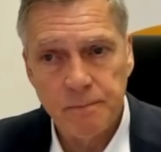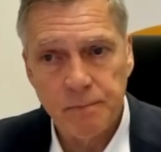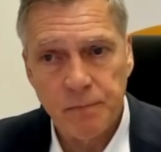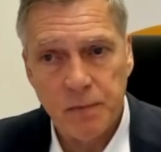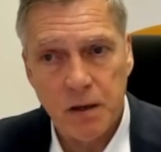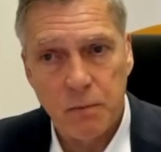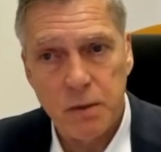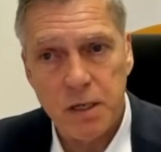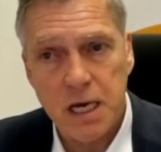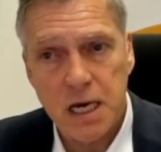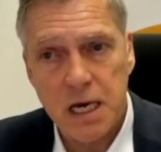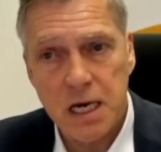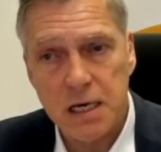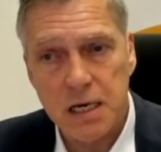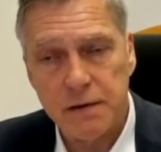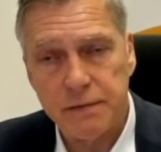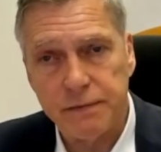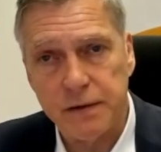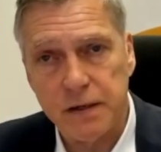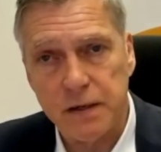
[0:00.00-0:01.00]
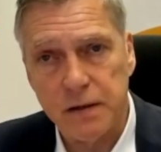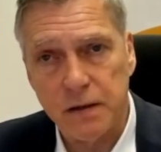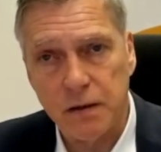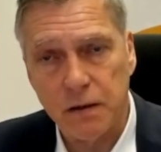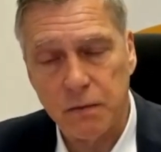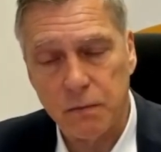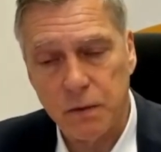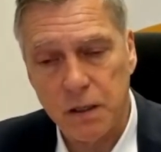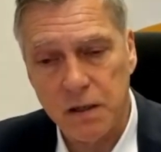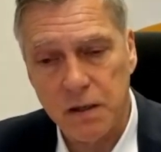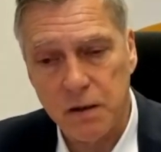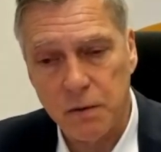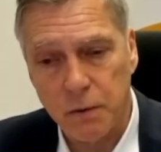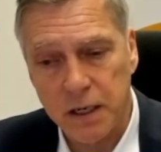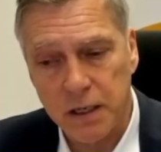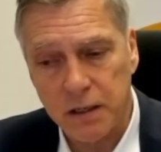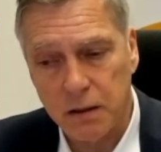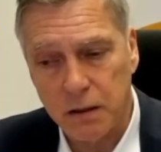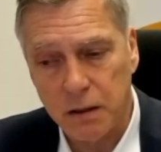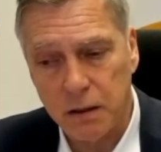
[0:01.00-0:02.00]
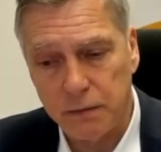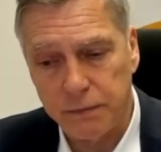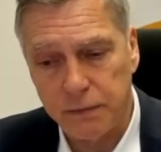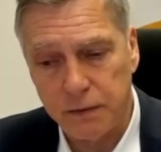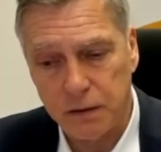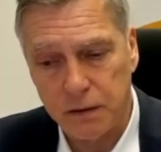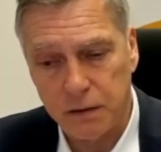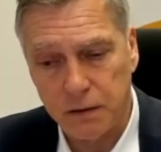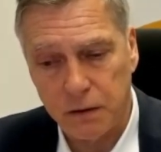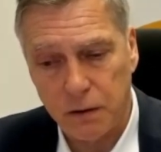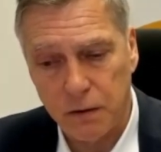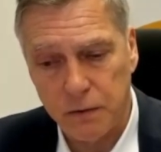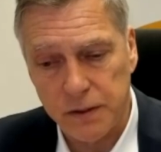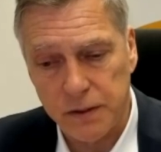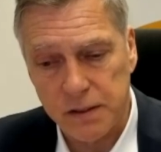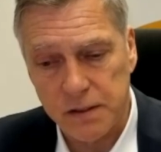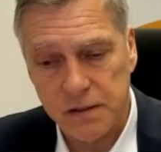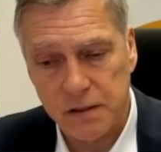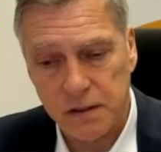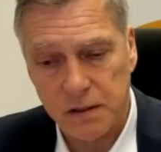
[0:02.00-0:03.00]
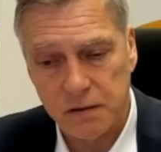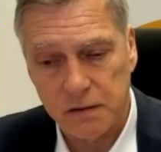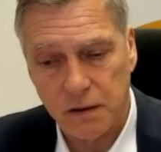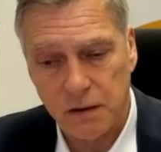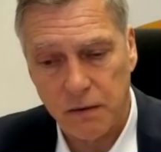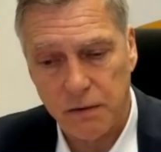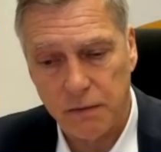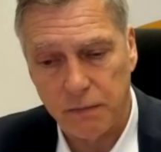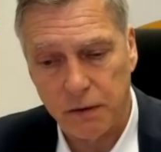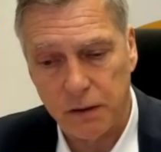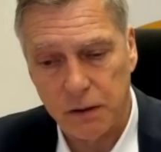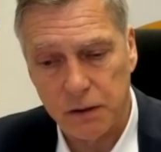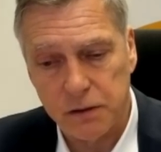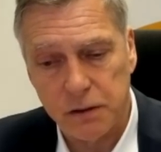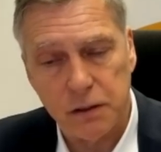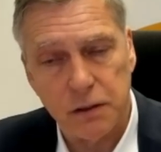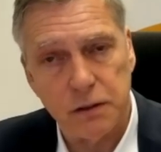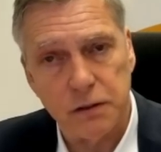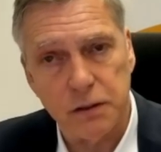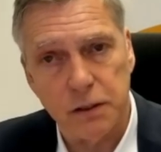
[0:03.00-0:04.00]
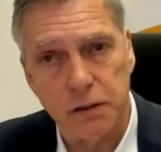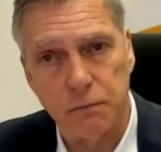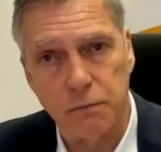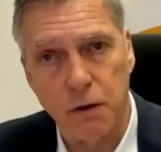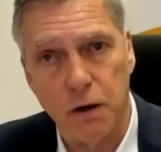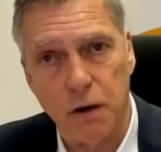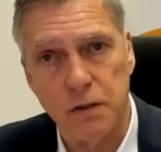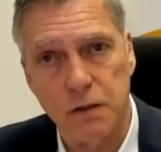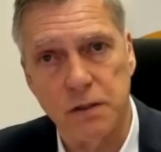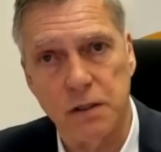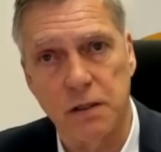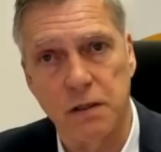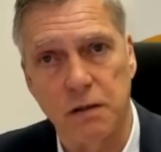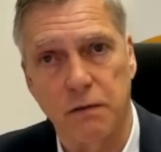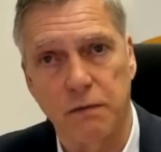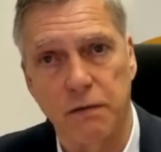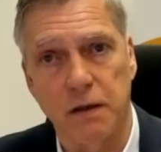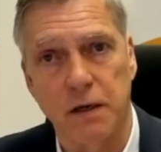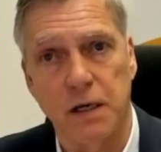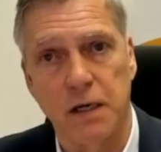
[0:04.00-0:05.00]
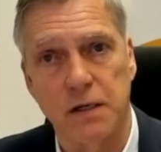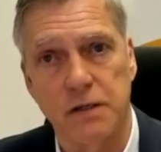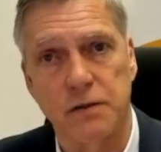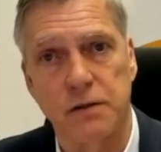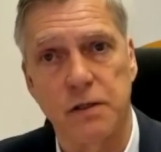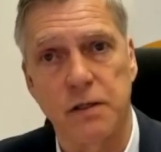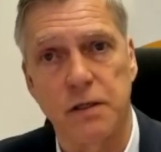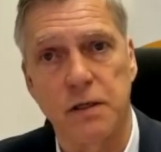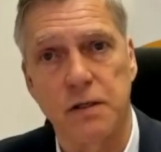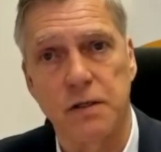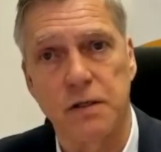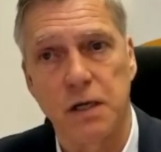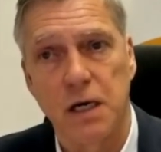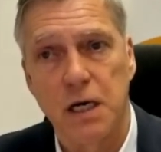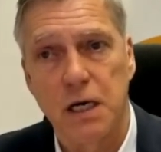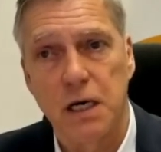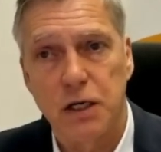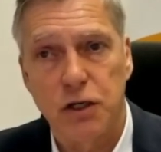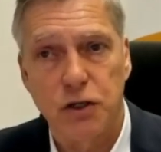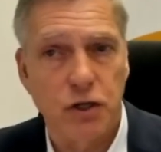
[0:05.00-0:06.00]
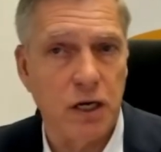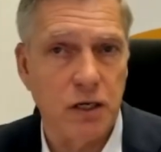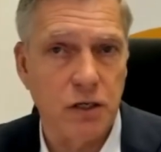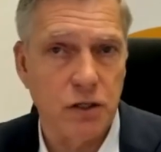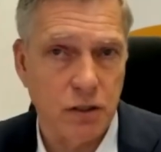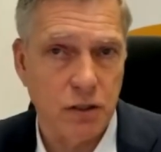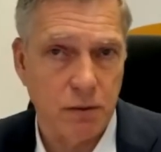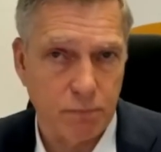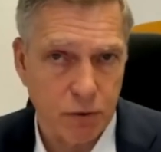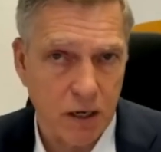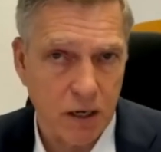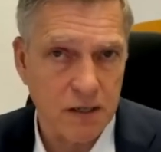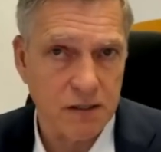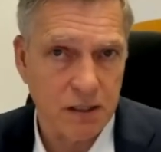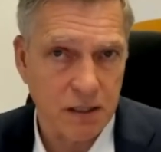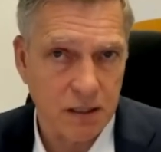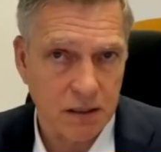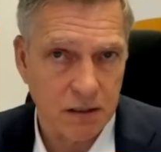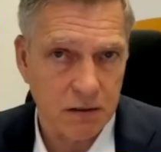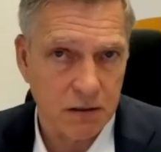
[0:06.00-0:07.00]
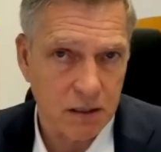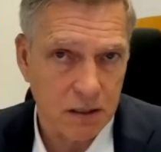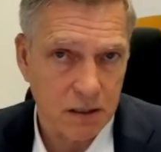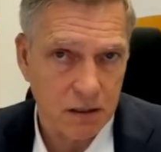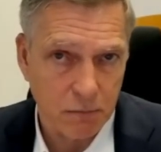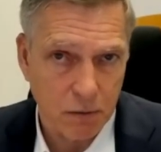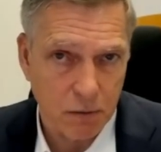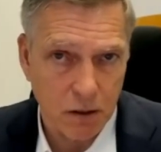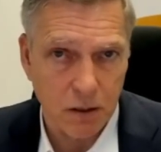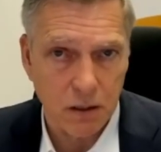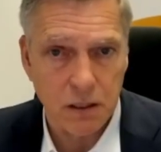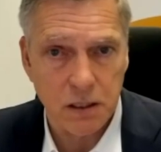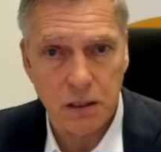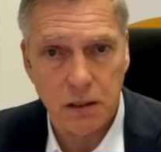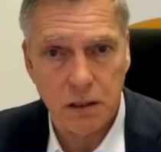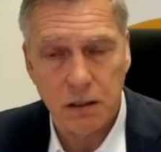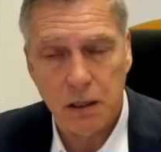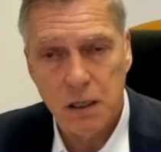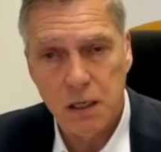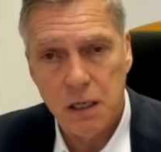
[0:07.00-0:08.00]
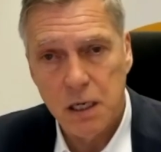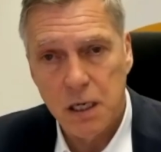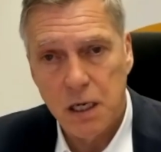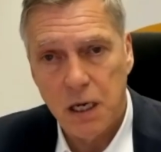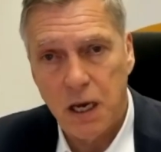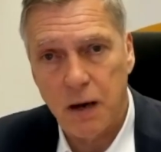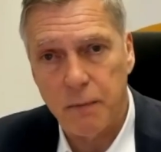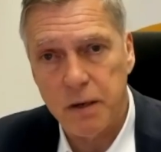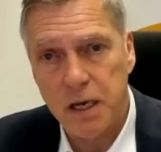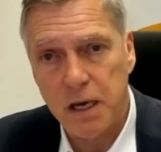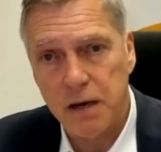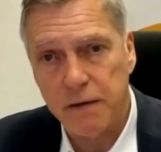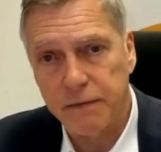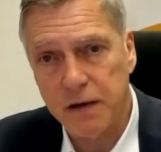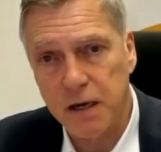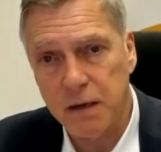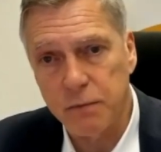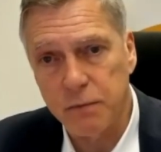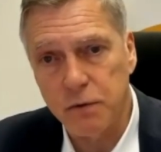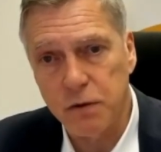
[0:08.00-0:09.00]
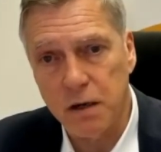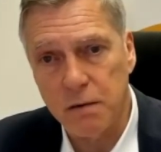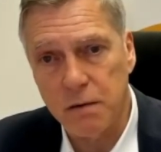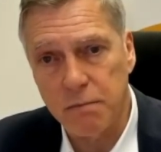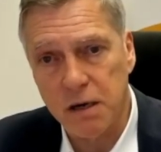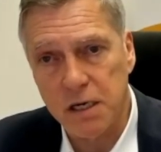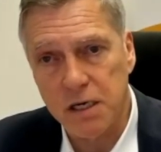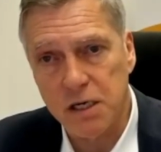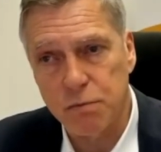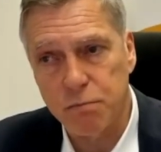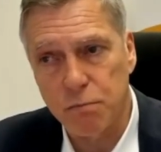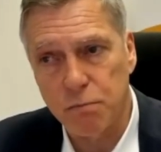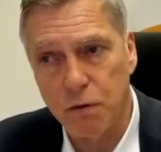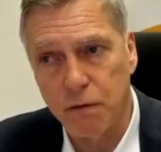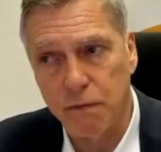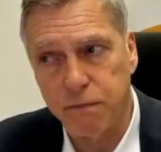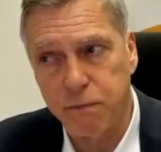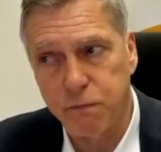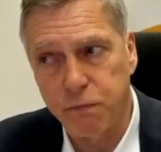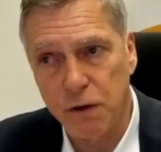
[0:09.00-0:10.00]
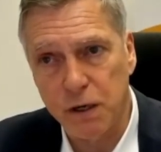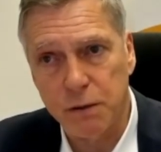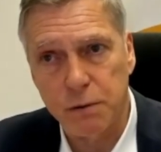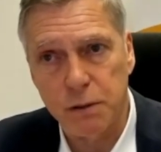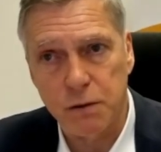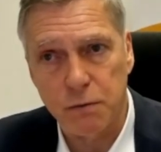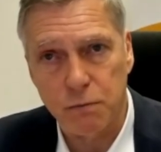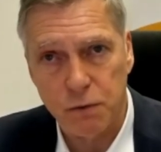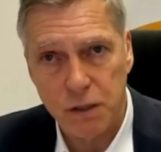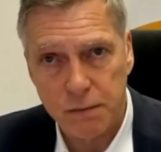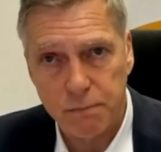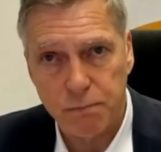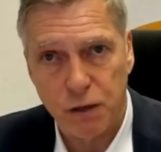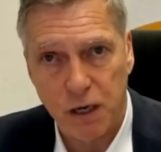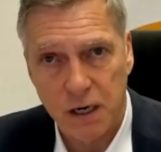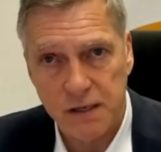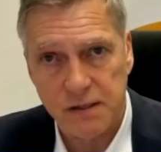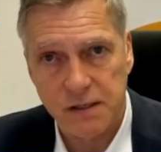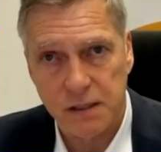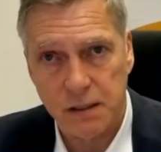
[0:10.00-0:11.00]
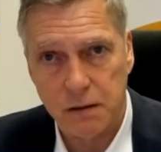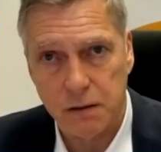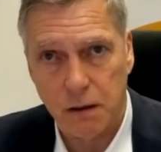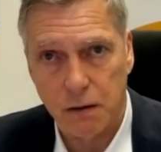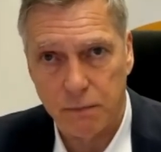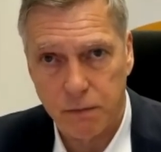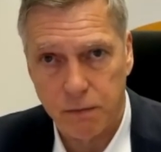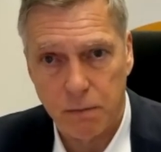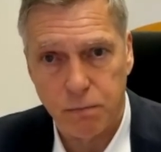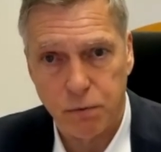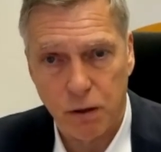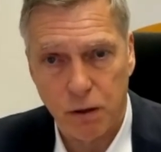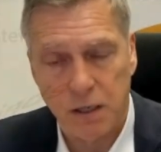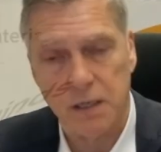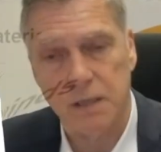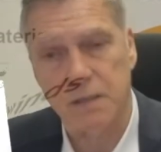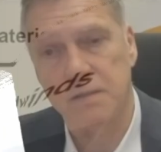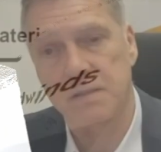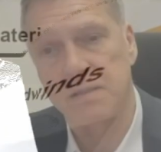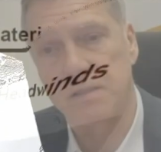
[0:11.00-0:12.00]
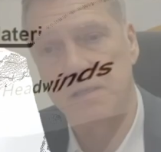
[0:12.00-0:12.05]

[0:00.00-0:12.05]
We have, in the wake of all the volatility in raws and over the last 2 years, changed the pricing model here, and we have come to a much more frequent repricing of our products,